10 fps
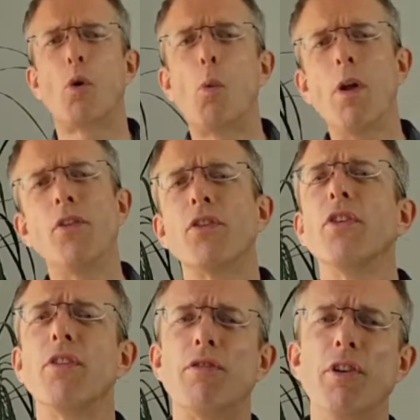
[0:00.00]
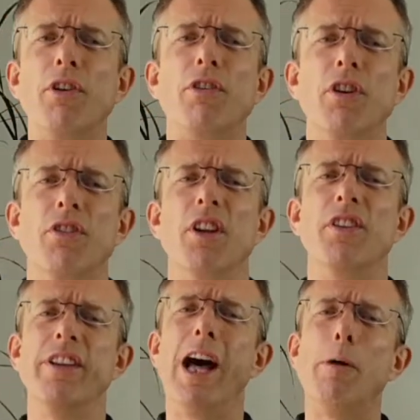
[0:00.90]
once on the fringes
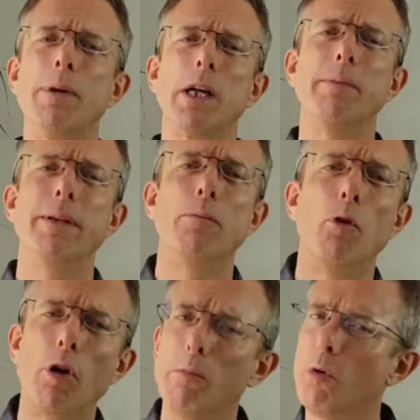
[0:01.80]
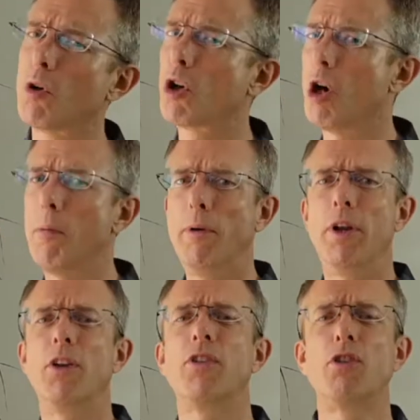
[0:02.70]
is now becoming more and more
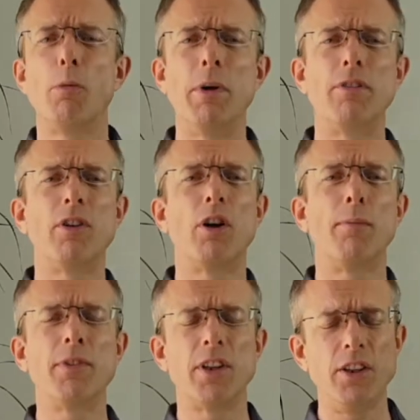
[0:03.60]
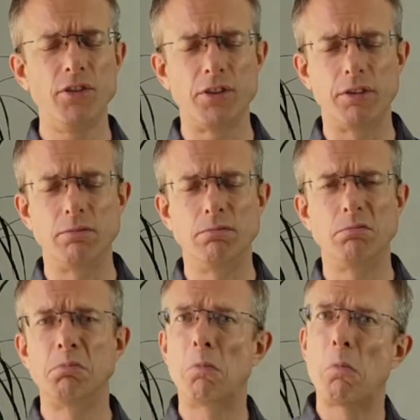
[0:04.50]
common as a topic for conversation.
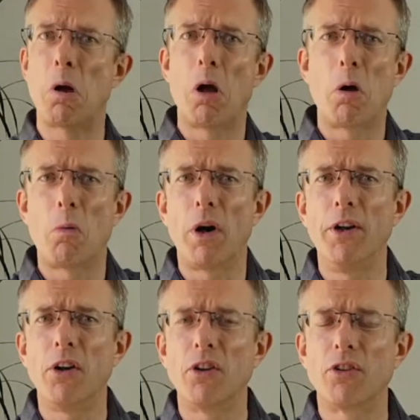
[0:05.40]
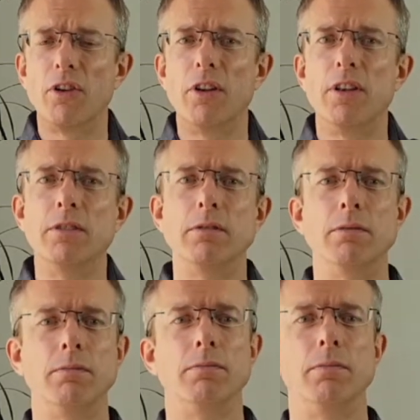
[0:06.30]
And why not?
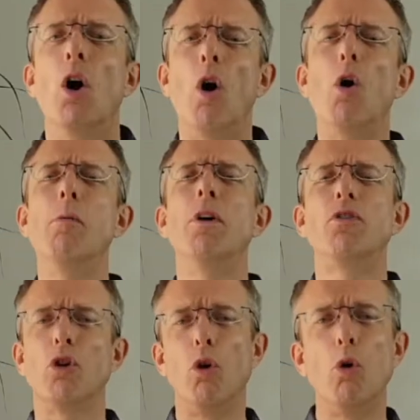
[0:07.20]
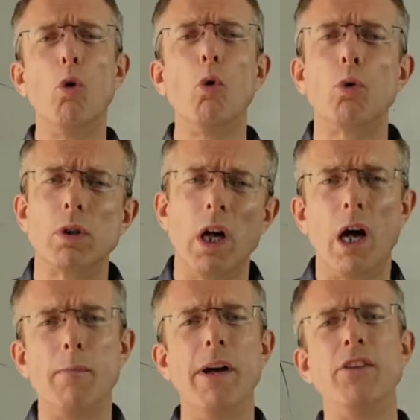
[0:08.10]
Almost all
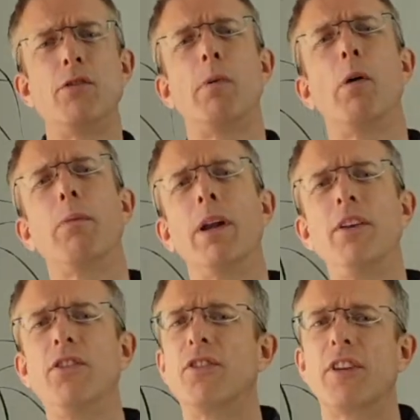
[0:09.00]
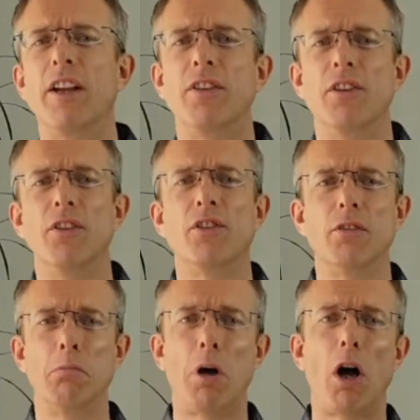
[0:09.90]
our major population
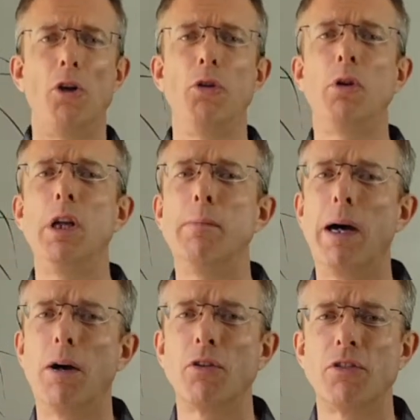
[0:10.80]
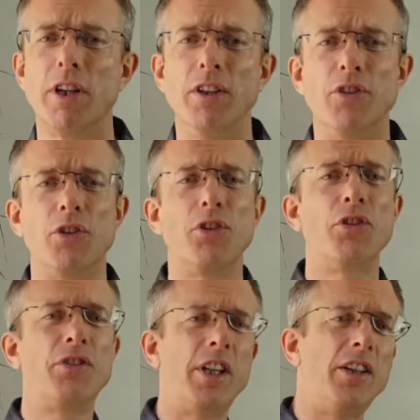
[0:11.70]
centres are nuclear power
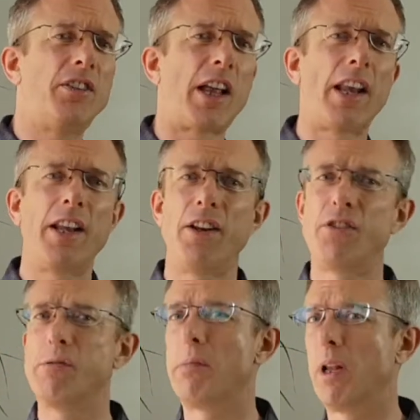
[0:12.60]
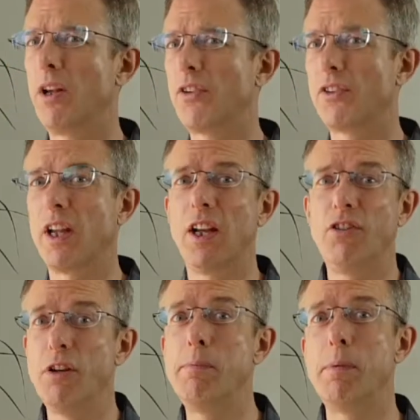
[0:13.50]
stations, desalination plants and
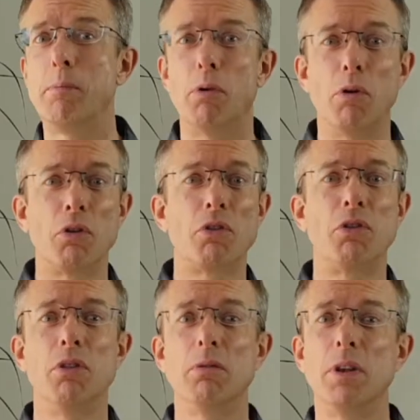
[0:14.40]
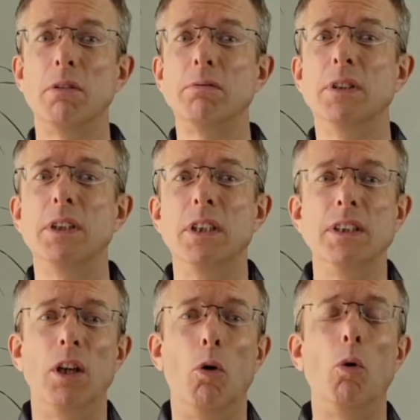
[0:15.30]
shipping ports. Well,
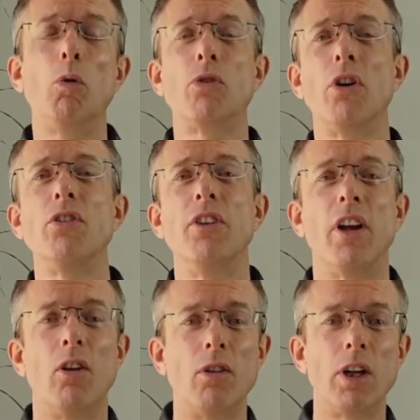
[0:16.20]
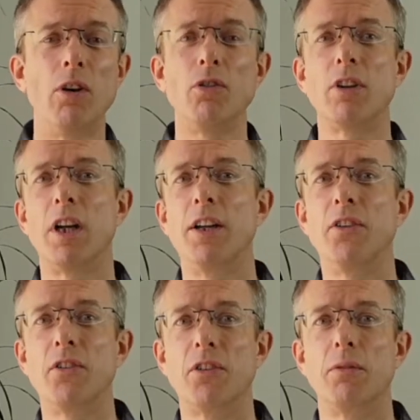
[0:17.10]
they're all dotted along
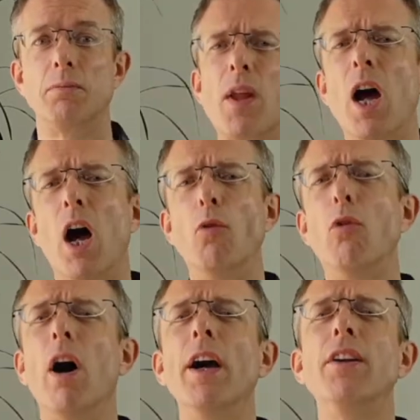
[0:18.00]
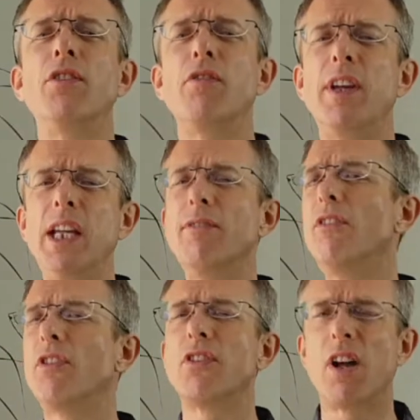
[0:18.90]
coastlines. A rise of
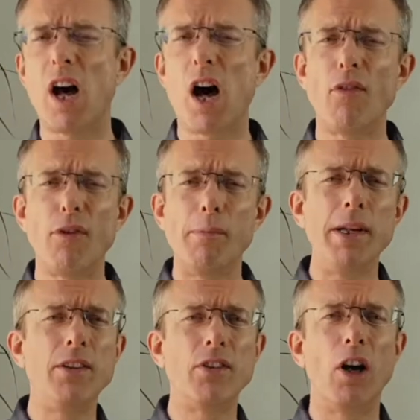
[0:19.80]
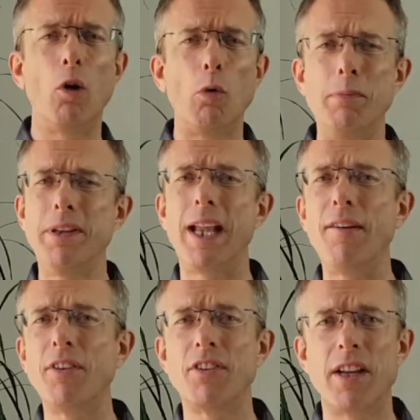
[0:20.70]
even just half a metre would be
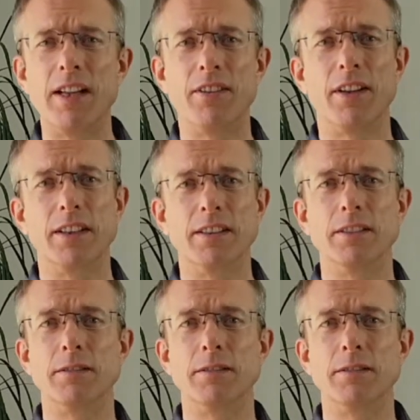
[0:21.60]
devastating.